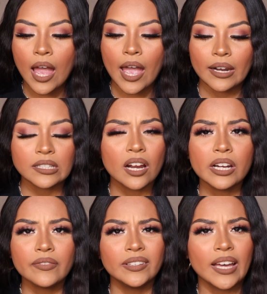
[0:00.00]
And it's not
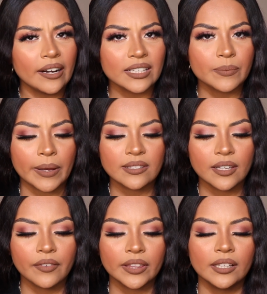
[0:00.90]
even that
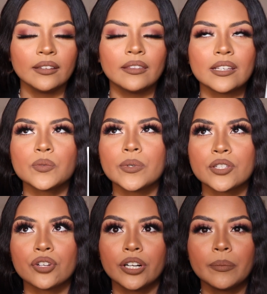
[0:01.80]
expensive. I think this was
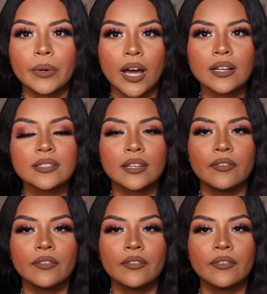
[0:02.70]
30 bucks.